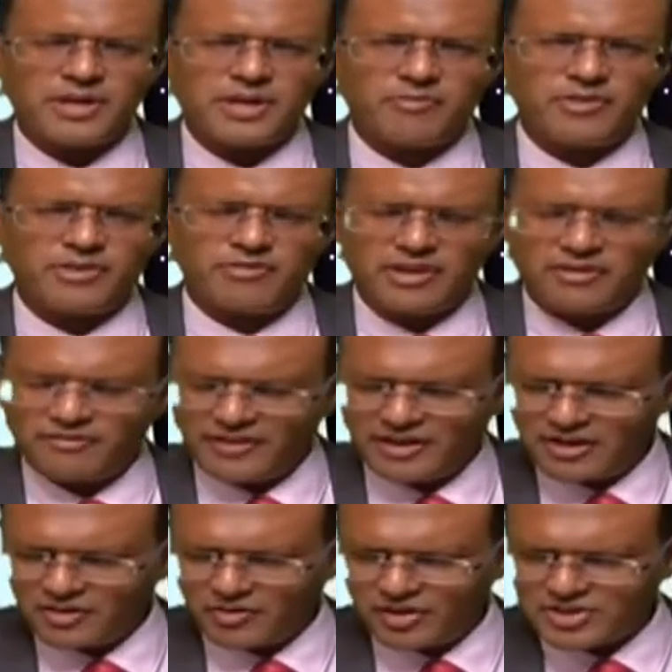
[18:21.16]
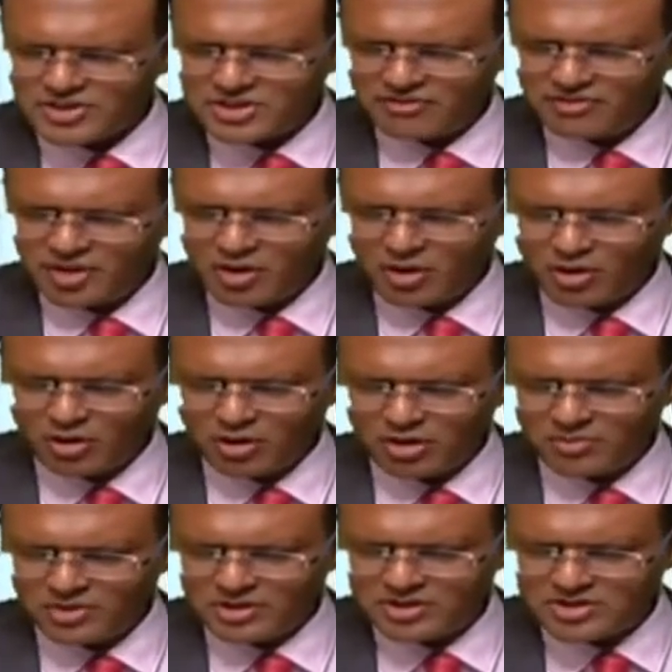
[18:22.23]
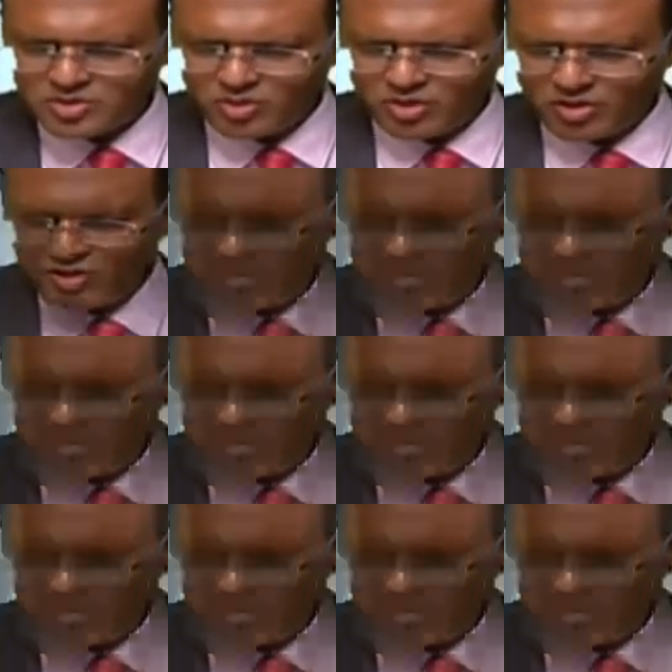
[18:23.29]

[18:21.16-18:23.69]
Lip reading: up with one final question, we are not talking about this quarter